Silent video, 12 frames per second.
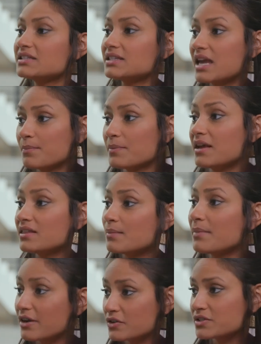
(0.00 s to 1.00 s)
this campaign
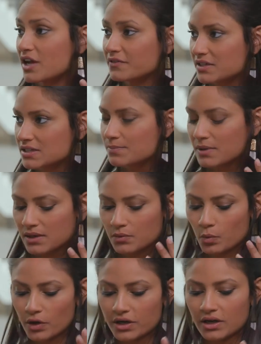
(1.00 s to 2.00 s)
that Microsoft has
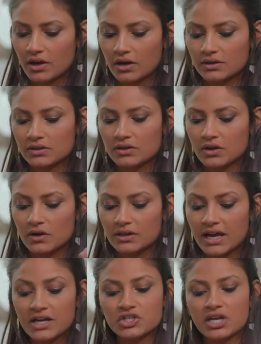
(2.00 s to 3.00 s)
been working on
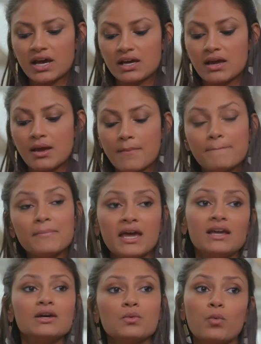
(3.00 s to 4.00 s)
called Hashtag
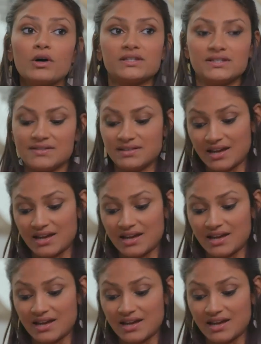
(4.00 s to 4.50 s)
Make What's